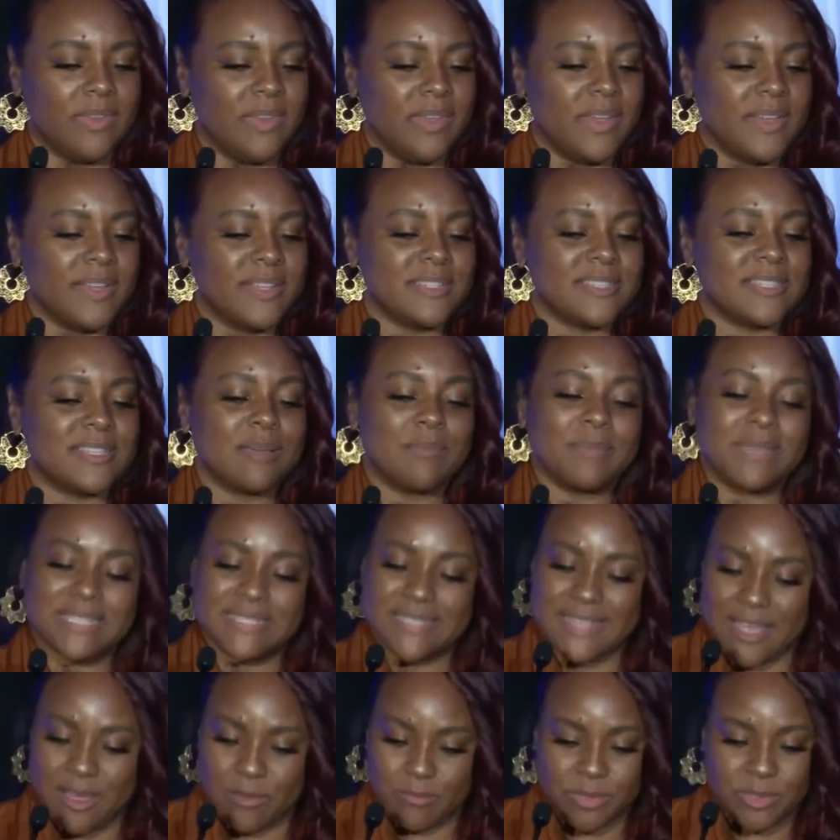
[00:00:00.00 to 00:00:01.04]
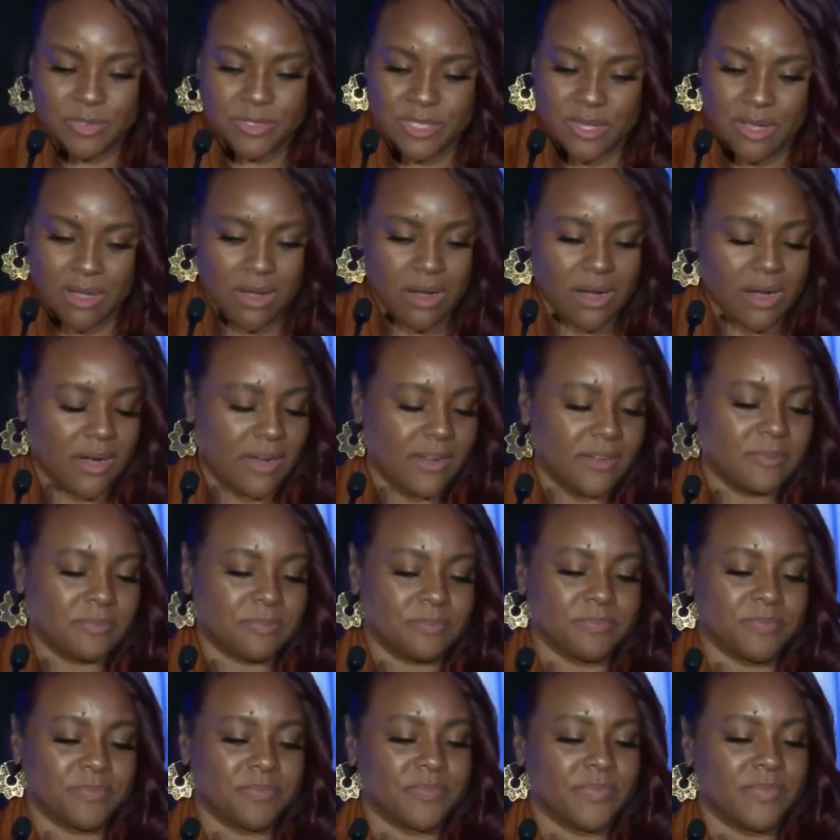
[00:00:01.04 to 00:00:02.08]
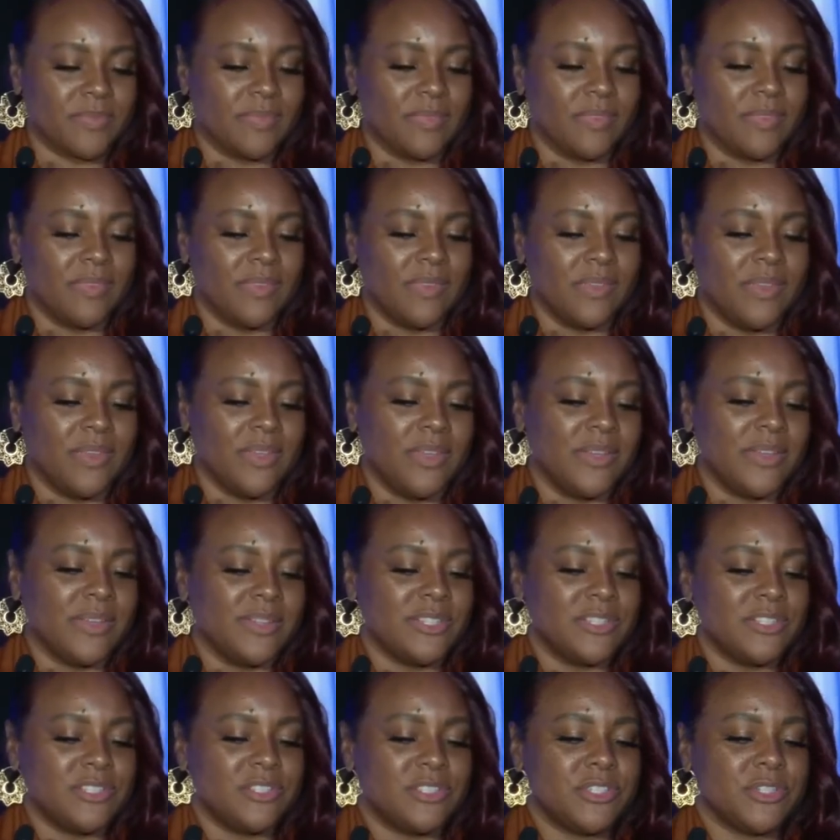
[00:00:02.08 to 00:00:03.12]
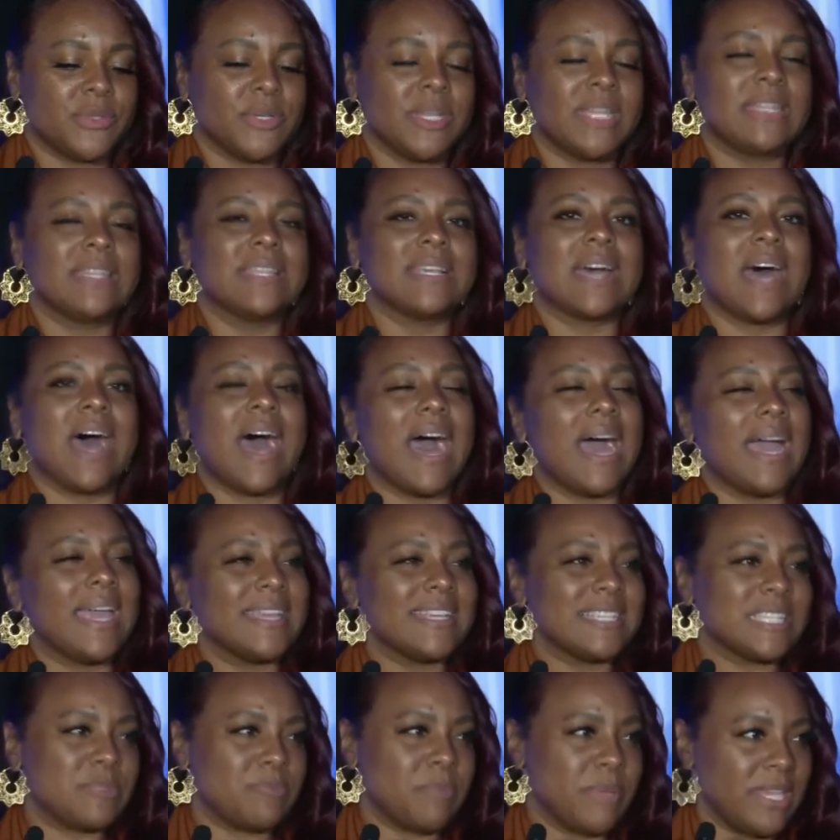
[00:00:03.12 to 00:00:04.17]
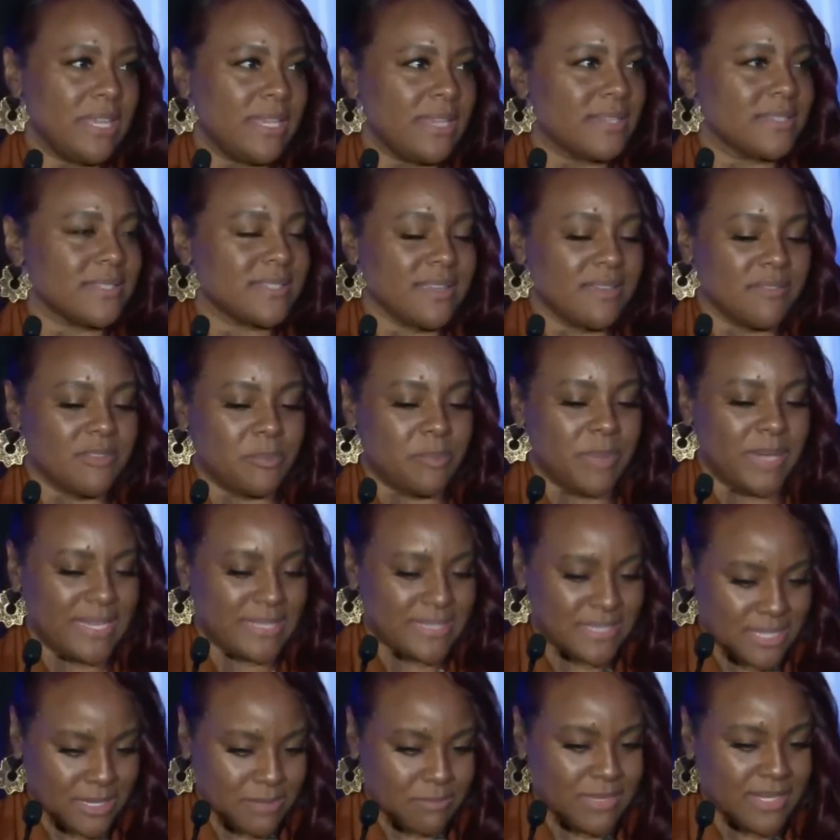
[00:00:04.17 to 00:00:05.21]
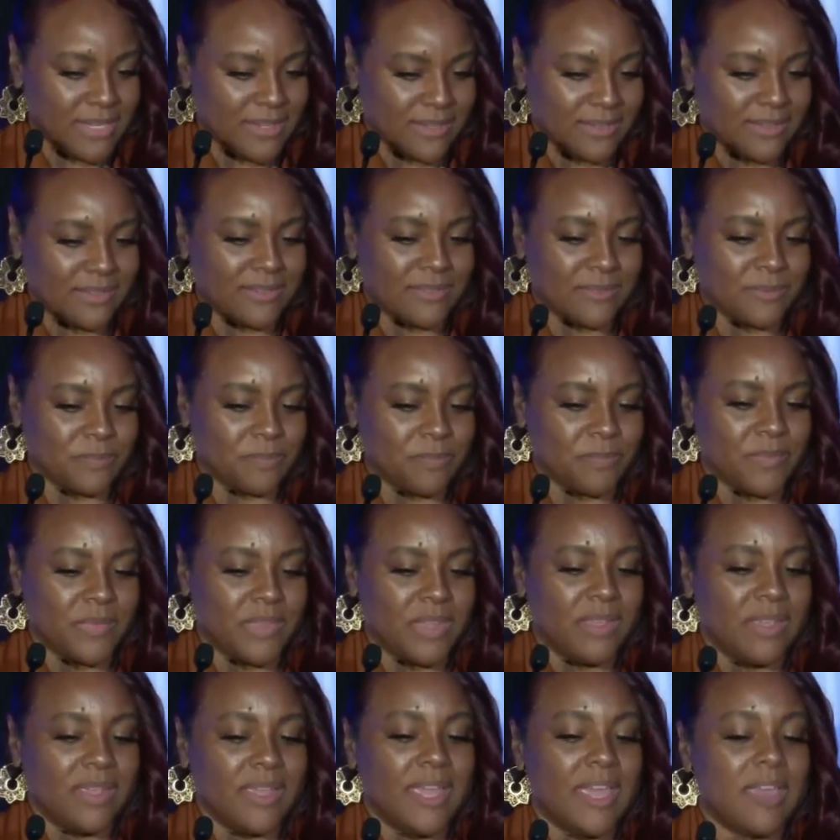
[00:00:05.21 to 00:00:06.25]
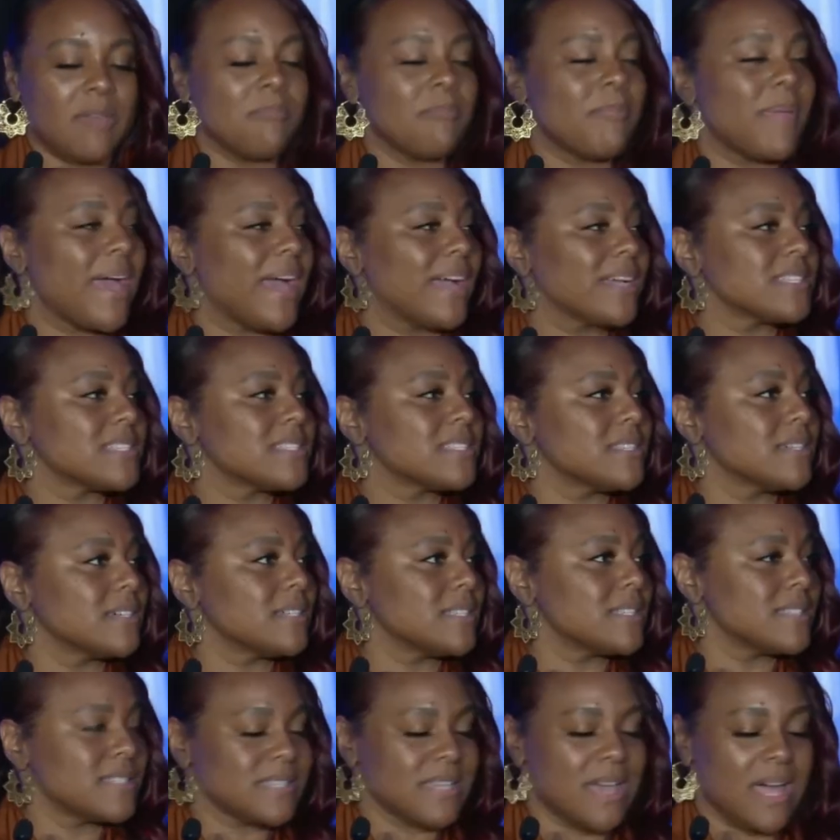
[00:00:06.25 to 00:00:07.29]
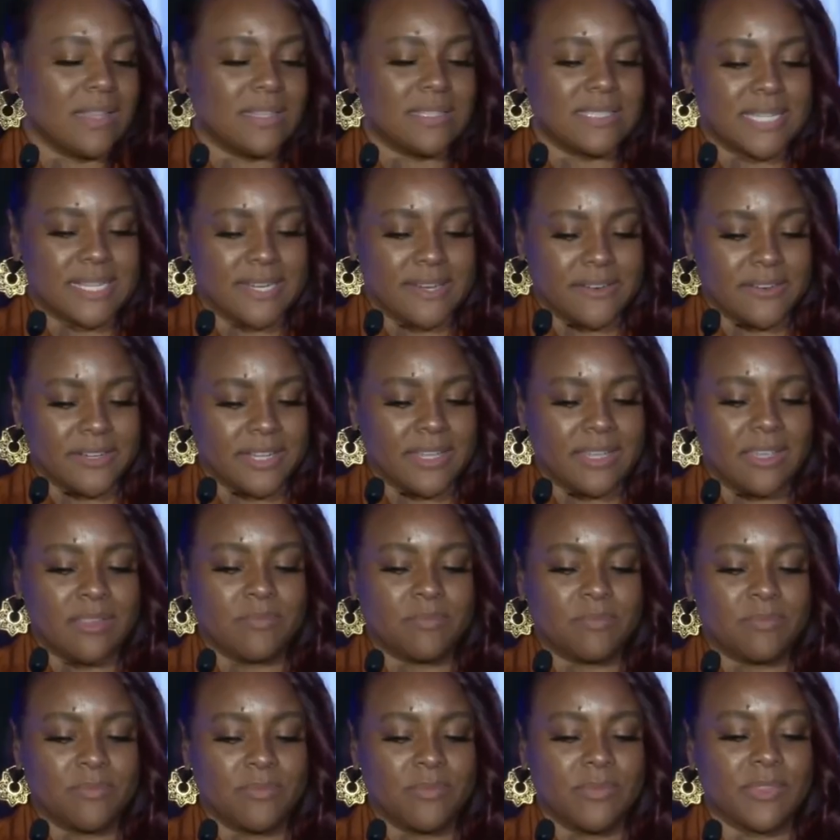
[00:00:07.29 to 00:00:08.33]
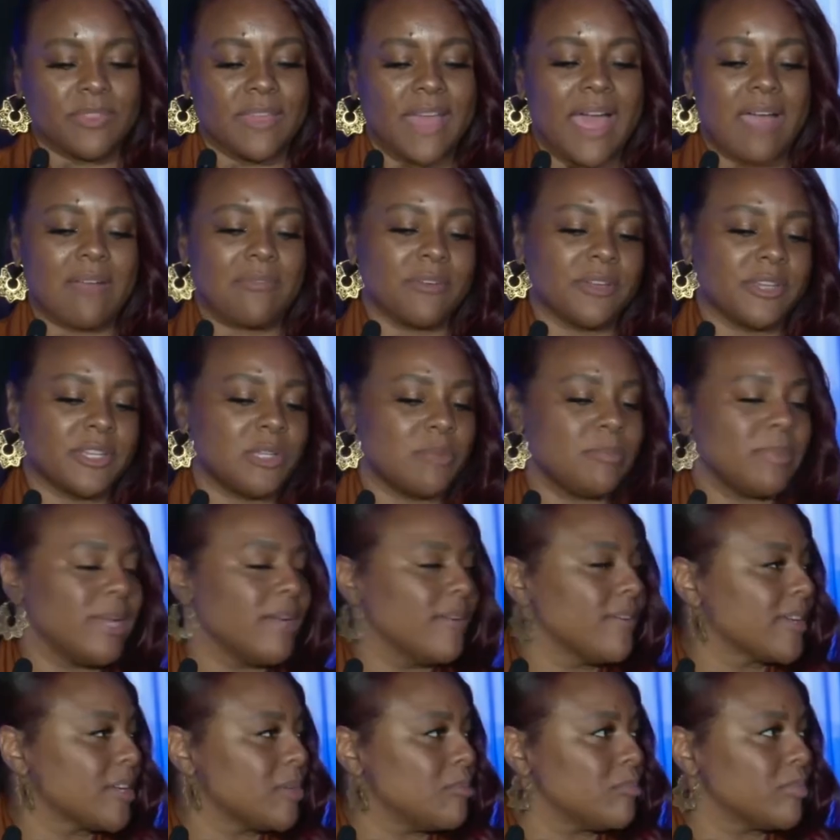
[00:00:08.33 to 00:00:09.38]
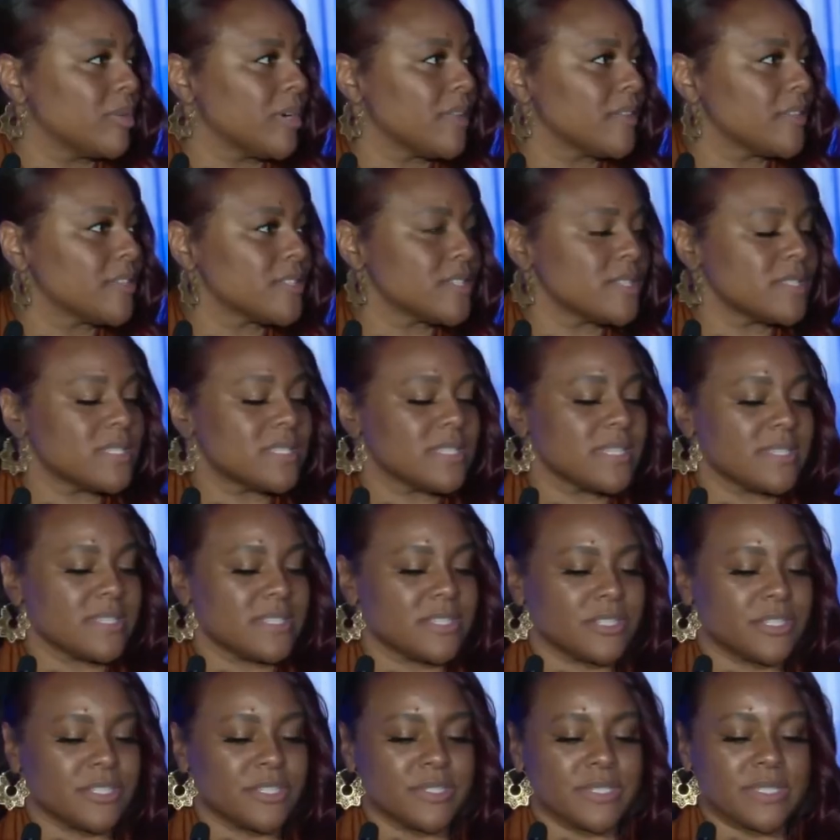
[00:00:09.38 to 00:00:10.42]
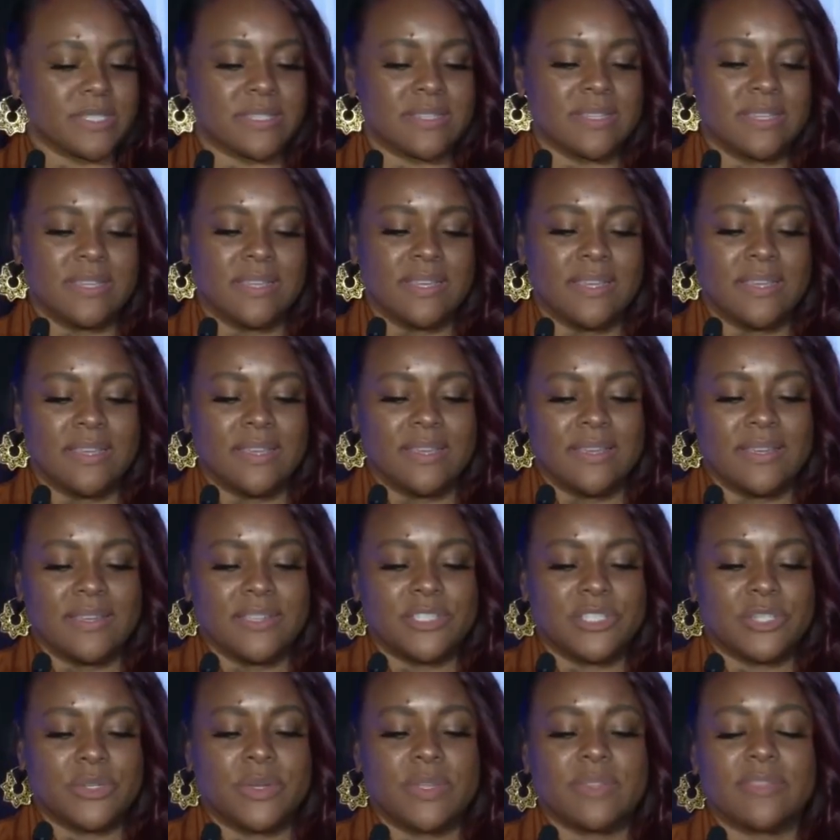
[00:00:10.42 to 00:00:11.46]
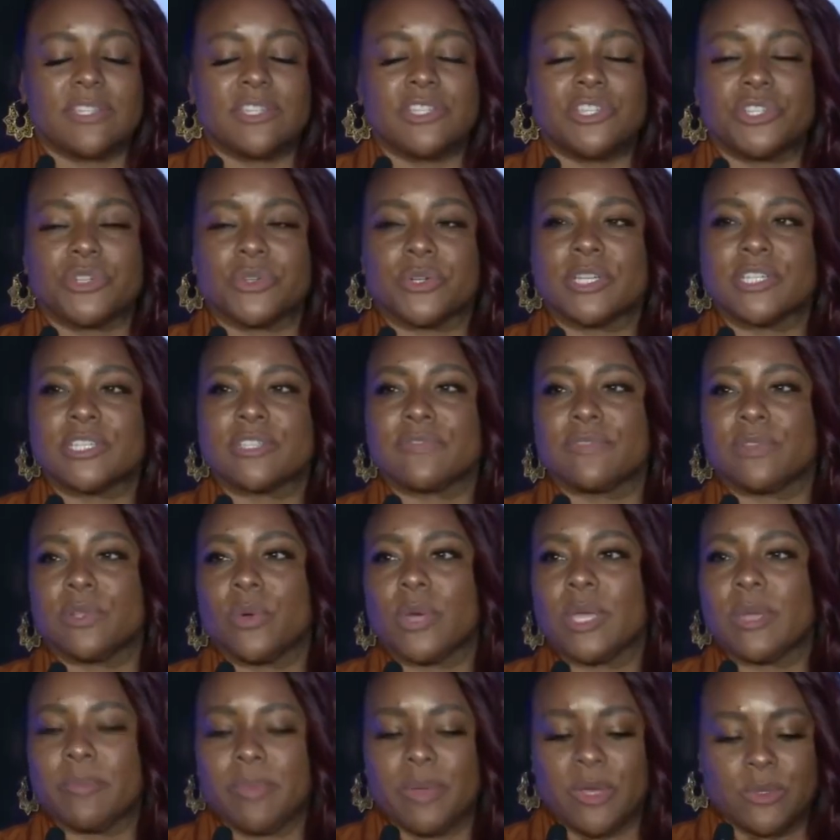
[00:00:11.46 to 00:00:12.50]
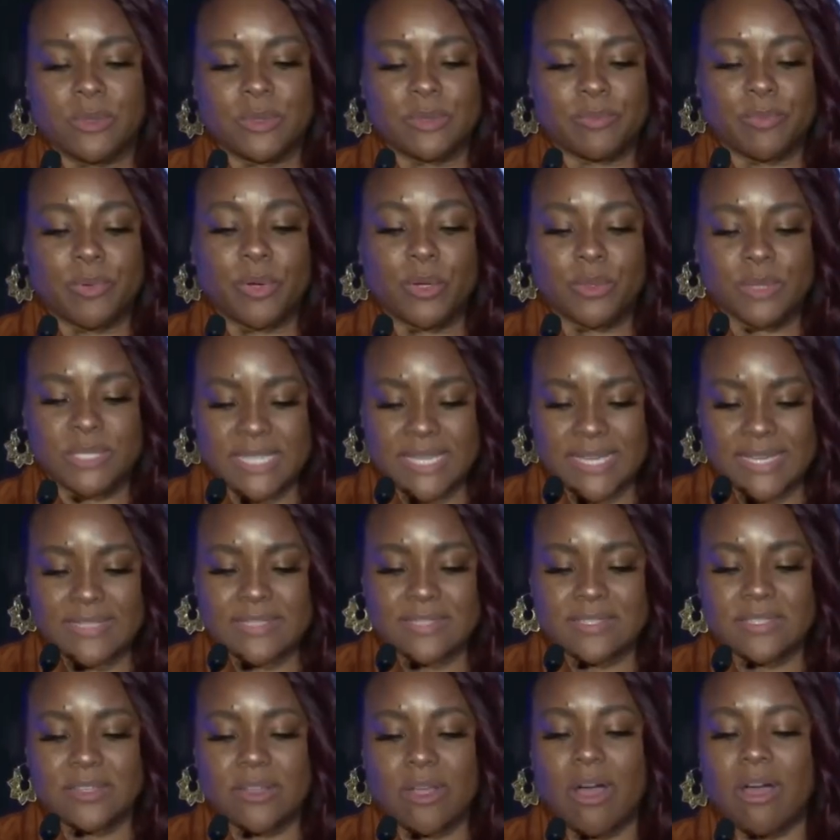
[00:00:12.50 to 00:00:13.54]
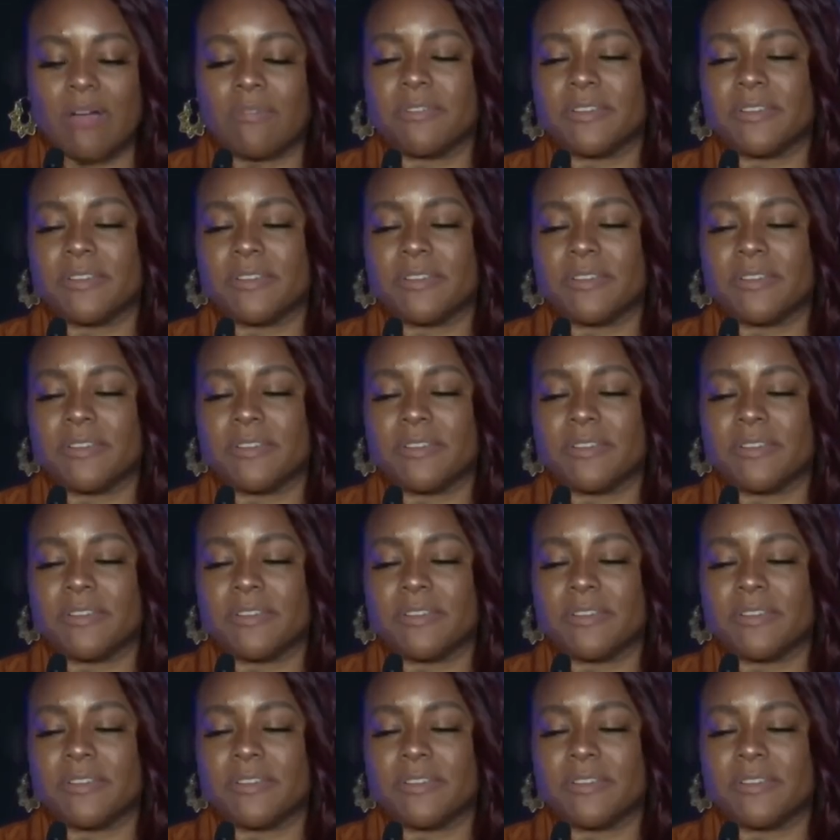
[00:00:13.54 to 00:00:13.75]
Some examples are during the highest peaks of the pandemic, MPAC stood in solidarity with African American brothers and sisters during the George Floyd protest and offered